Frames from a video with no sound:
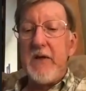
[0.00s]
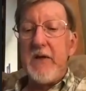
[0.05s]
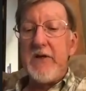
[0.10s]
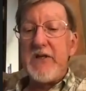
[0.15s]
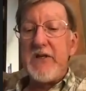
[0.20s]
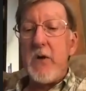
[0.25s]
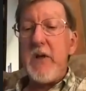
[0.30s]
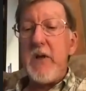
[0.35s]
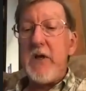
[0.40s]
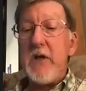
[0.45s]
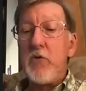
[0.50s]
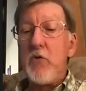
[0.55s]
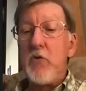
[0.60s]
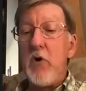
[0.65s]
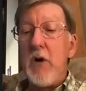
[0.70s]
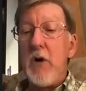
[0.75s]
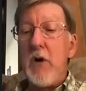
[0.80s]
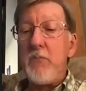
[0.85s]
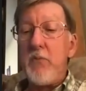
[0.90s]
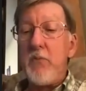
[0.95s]
So he
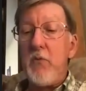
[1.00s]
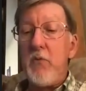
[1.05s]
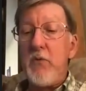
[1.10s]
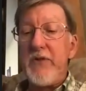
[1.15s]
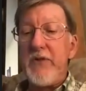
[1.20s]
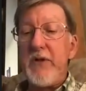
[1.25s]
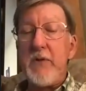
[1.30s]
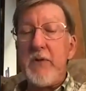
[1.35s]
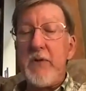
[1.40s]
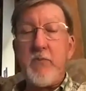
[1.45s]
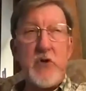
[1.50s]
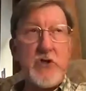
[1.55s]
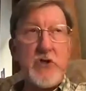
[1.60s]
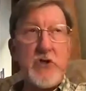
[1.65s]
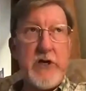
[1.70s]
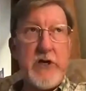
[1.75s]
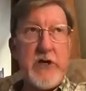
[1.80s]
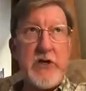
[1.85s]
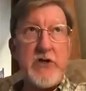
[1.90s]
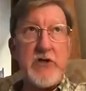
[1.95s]
grew up with an
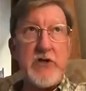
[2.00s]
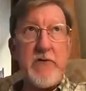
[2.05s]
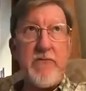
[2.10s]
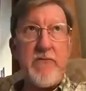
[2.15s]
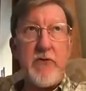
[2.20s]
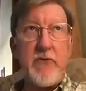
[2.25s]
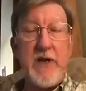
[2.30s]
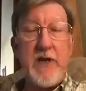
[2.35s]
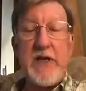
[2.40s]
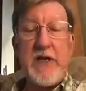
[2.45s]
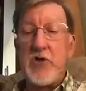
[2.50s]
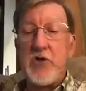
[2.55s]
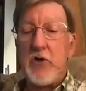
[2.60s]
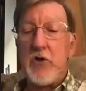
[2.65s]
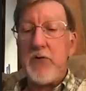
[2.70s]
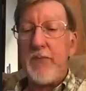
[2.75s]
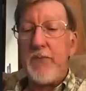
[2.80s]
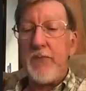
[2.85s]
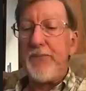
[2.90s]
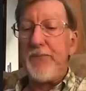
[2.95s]
appreciation for
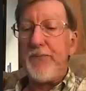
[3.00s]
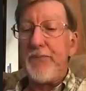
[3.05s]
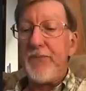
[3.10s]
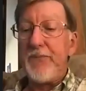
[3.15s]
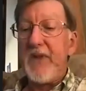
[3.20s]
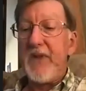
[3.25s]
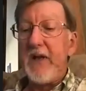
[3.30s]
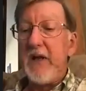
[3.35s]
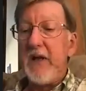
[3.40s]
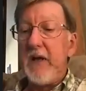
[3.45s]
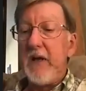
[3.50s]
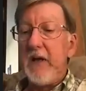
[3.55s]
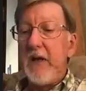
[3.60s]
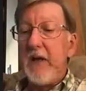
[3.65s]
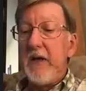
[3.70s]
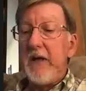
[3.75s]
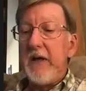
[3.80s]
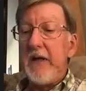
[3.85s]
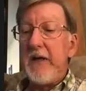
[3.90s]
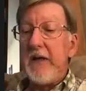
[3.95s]
nature.
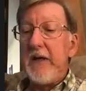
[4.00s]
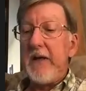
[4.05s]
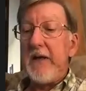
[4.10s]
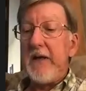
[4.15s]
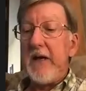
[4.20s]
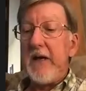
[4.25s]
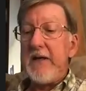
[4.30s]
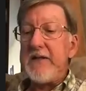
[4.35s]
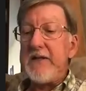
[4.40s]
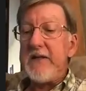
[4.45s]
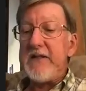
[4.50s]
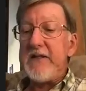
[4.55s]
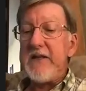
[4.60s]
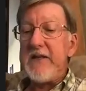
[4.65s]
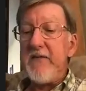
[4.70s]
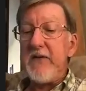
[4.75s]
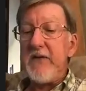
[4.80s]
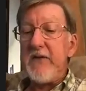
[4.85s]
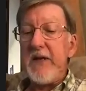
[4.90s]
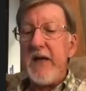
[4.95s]
In
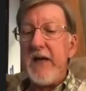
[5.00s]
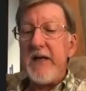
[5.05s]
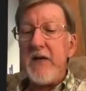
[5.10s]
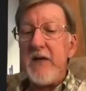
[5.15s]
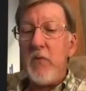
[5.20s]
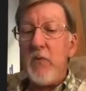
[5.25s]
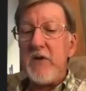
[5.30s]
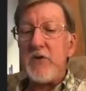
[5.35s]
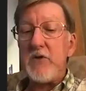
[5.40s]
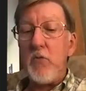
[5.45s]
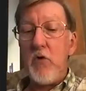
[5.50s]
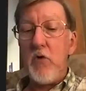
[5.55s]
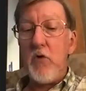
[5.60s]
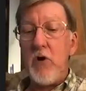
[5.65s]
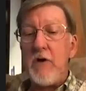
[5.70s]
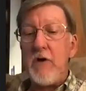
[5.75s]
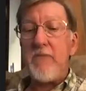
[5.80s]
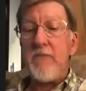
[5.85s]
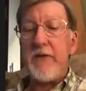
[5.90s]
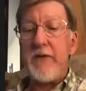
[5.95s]
1978, he went to
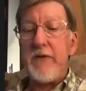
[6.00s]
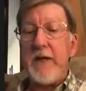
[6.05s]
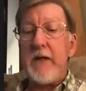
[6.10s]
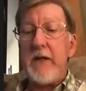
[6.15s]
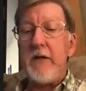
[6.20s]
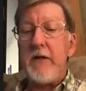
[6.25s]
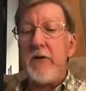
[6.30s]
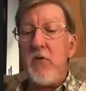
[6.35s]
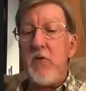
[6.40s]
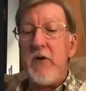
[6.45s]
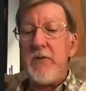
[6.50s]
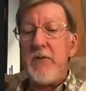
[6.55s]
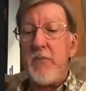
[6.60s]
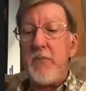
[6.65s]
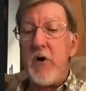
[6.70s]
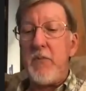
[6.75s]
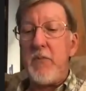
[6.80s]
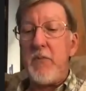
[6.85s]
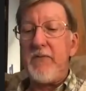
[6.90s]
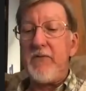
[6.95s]
work for the Illinois
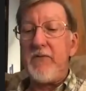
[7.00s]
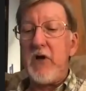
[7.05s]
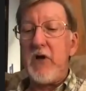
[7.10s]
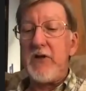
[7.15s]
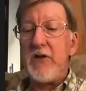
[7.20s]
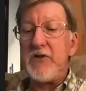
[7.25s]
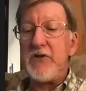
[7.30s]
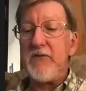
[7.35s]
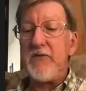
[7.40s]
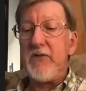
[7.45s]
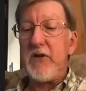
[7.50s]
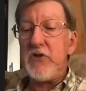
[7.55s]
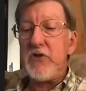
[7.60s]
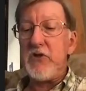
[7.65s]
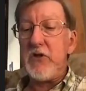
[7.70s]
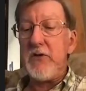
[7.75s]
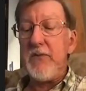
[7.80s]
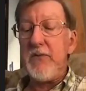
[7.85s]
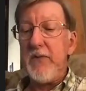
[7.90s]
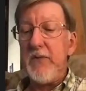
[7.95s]
Department of
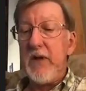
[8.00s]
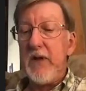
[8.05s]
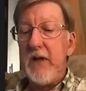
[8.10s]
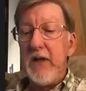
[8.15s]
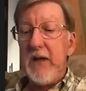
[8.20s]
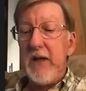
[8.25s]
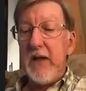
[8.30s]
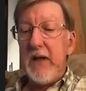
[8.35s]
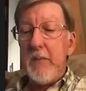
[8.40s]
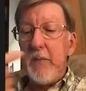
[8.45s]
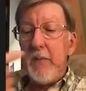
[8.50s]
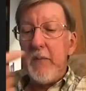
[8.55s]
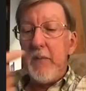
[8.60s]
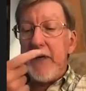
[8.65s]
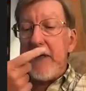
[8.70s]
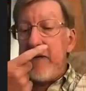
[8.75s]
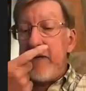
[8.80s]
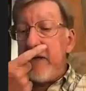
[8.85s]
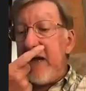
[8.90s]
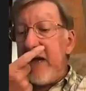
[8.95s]
Conservation, but
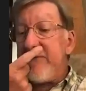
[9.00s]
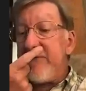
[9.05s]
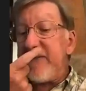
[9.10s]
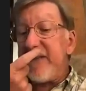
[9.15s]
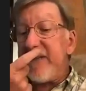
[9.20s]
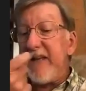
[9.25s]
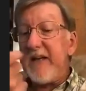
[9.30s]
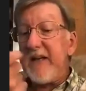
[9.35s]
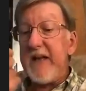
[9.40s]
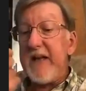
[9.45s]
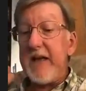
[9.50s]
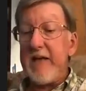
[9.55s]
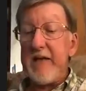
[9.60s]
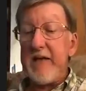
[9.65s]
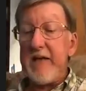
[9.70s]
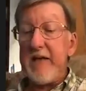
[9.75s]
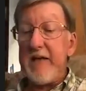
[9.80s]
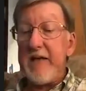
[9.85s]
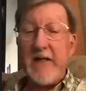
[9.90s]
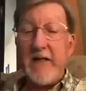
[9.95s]
he left in
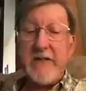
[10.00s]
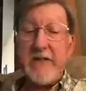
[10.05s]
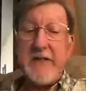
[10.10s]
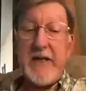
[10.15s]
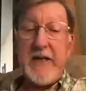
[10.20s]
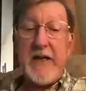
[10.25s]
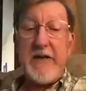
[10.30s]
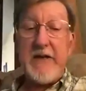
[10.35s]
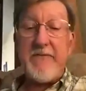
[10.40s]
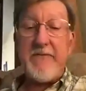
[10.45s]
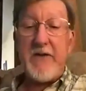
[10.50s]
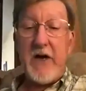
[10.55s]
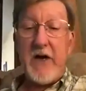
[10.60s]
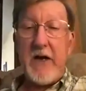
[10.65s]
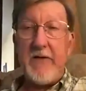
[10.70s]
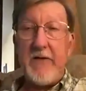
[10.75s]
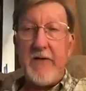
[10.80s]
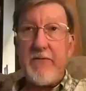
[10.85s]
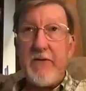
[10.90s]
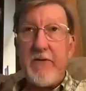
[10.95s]

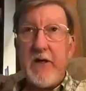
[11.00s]
1985